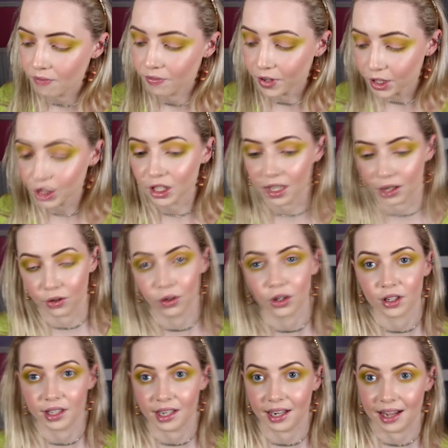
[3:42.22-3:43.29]
version that
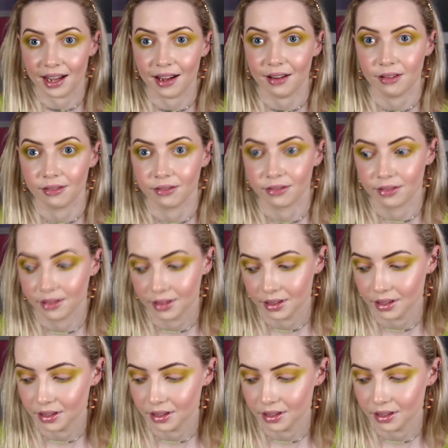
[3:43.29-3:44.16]
colour that I have